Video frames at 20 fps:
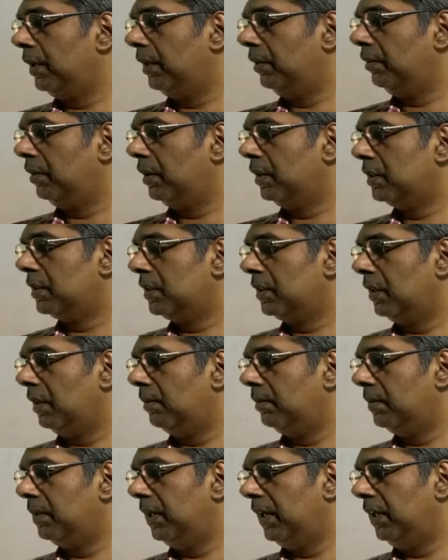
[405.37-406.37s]
There was
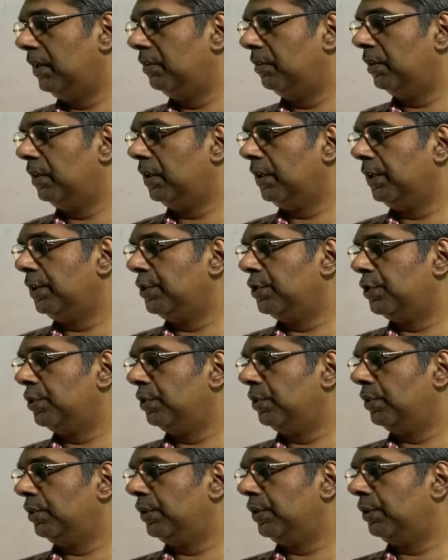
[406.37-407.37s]
some network
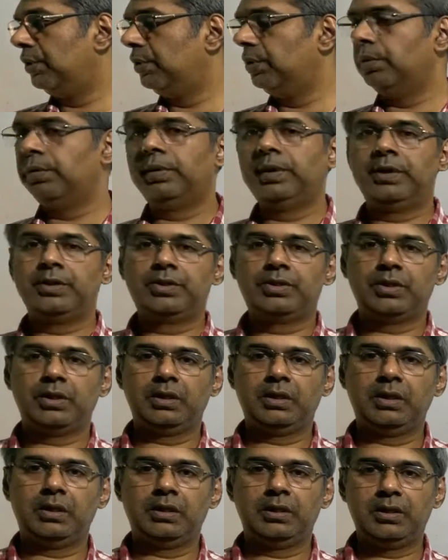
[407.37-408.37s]
issue due to which
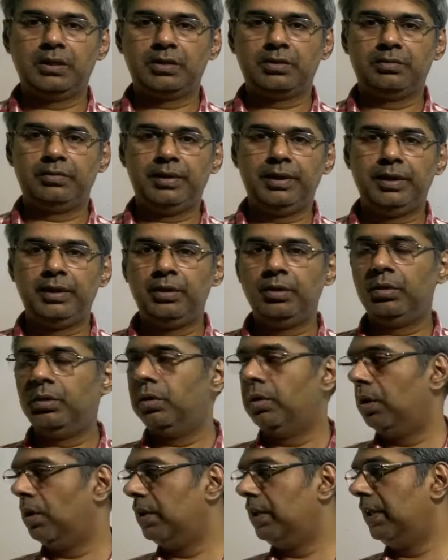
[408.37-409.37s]
this
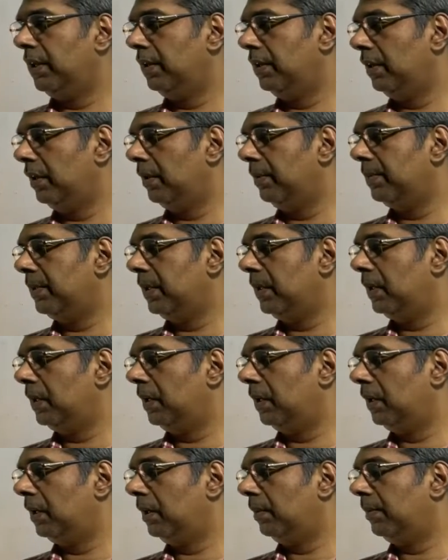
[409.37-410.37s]
video got interrupted a
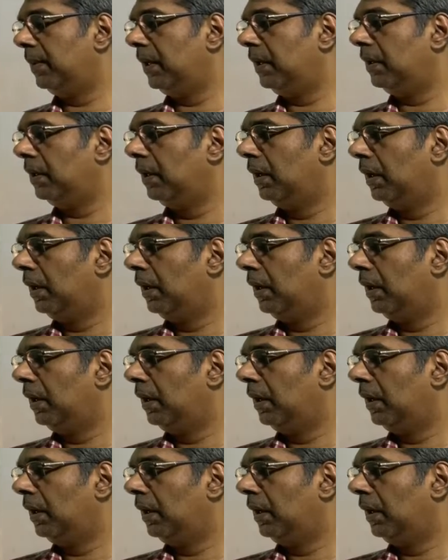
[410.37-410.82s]
little bit.